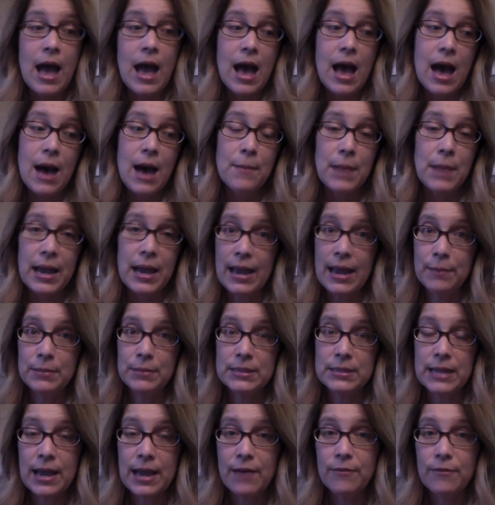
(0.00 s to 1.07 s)
I happen
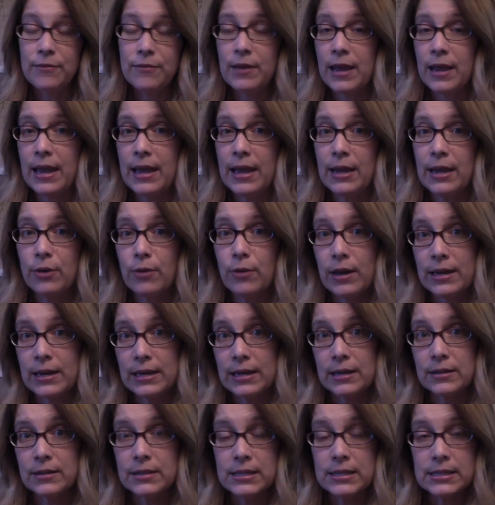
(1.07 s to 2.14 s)
to have a chronic
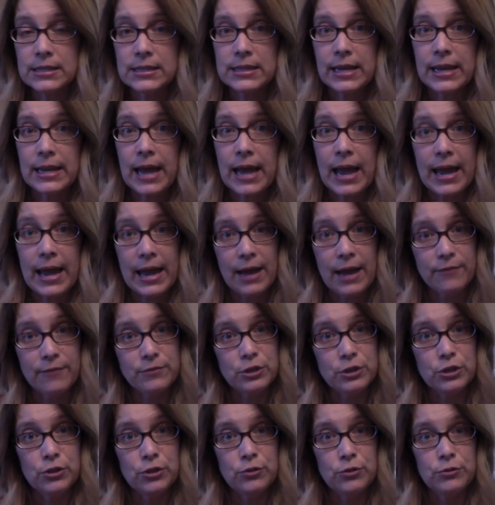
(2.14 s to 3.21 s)
illness that I have to
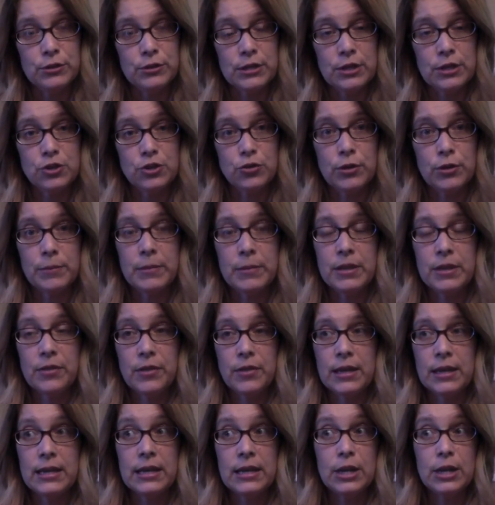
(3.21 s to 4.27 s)
use a treatment
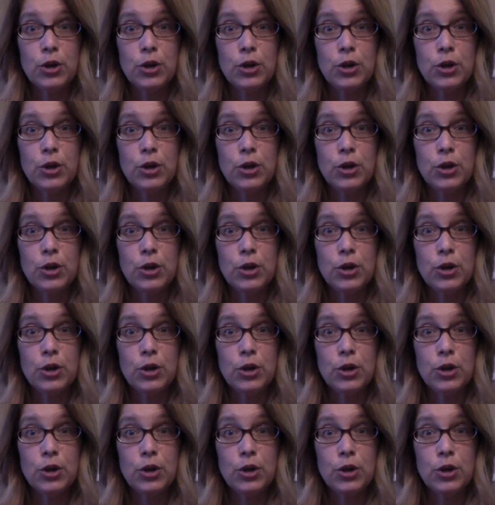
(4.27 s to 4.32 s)
that